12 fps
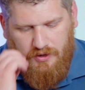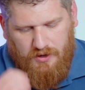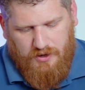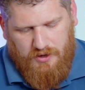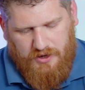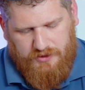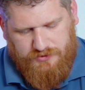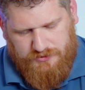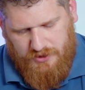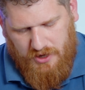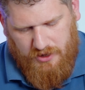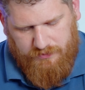At the
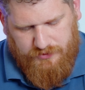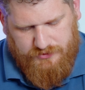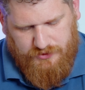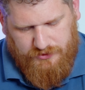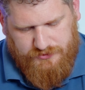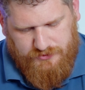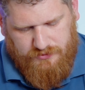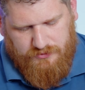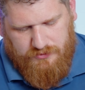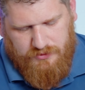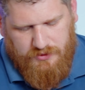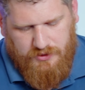top, there's
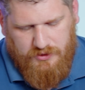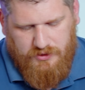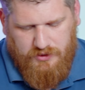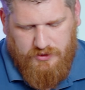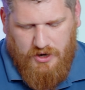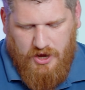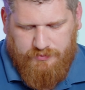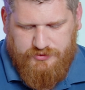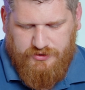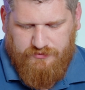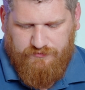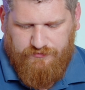also an option